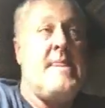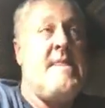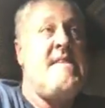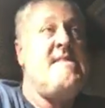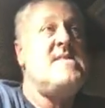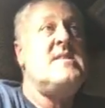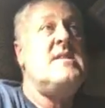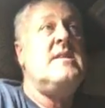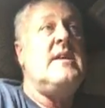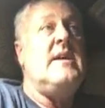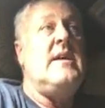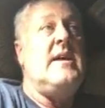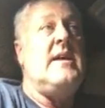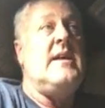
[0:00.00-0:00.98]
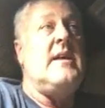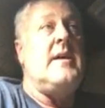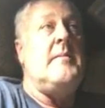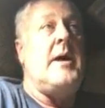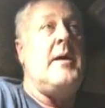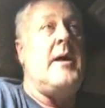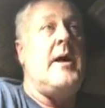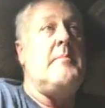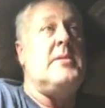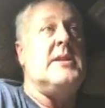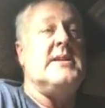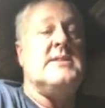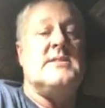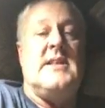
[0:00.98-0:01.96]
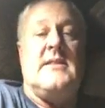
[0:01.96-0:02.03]
is an option for us, because, if you
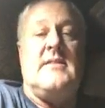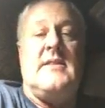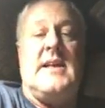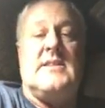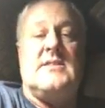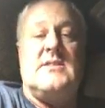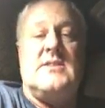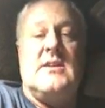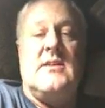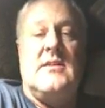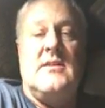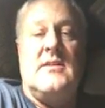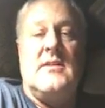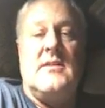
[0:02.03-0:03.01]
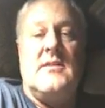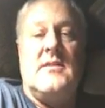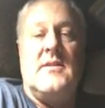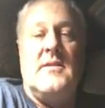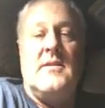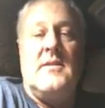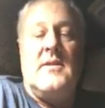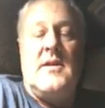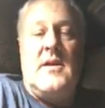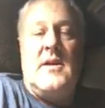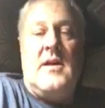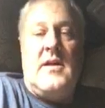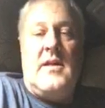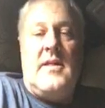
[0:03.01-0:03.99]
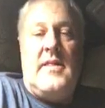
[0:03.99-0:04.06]
didn't have that option, you would be doing a file
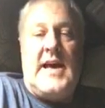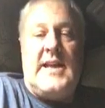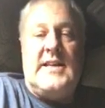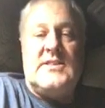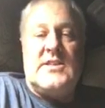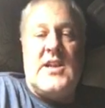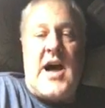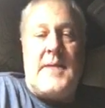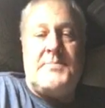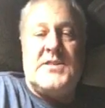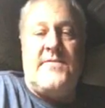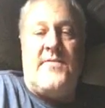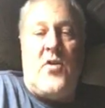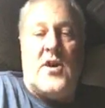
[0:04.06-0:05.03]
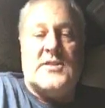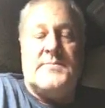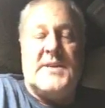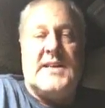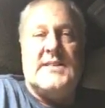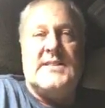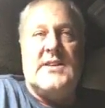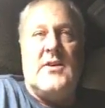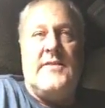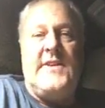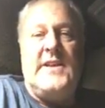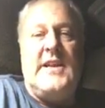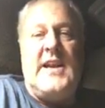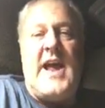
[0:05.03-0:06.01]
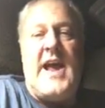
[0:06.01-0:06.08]
cabinet, a shoe box, everything would,
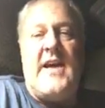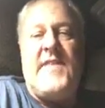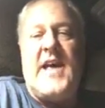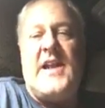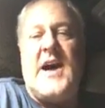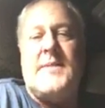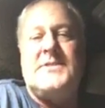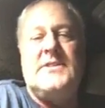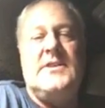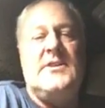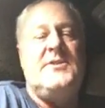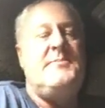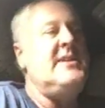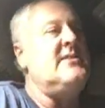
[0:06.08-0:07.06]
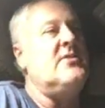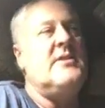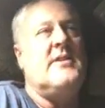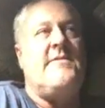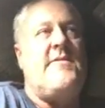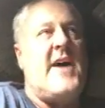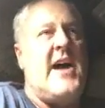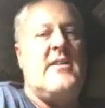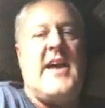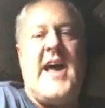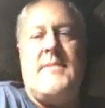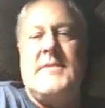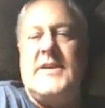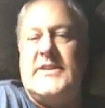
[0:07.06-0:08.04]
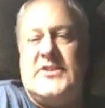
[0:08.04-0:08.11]
organizing it and trying to do it the
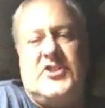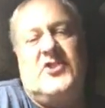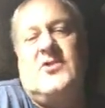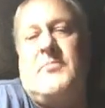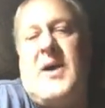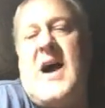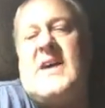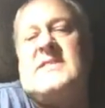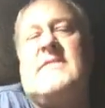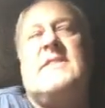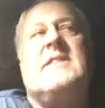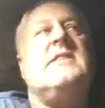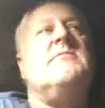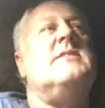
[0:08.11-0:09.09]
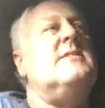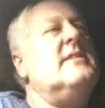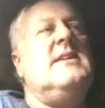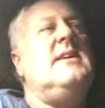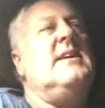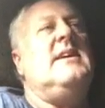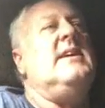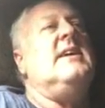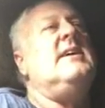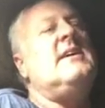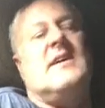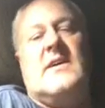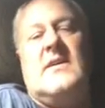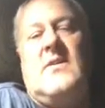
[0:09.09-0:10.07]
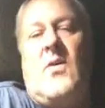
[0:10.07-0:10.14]
paper route, where, let's face it, we
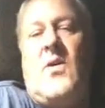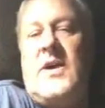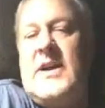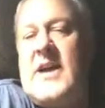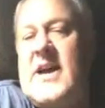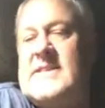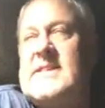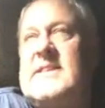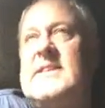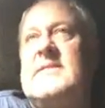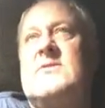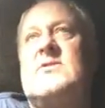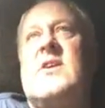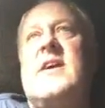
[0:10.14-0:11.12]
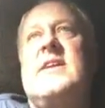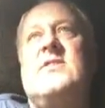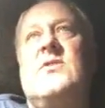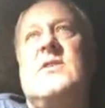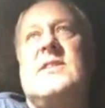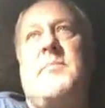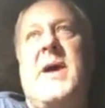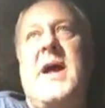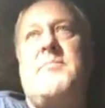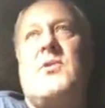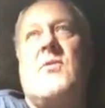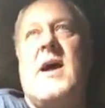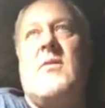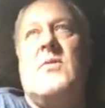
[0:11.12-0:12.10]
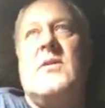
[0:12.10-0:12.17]
live in a modern world, and the
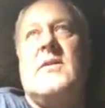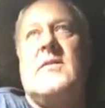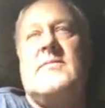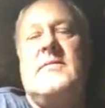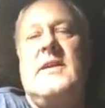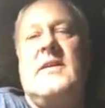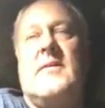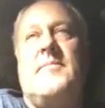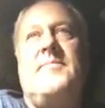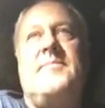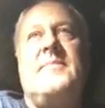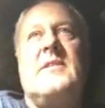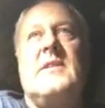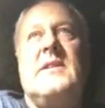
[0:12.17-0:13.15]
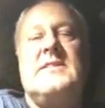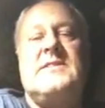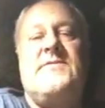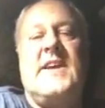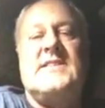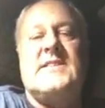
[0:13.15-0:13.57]
digital error,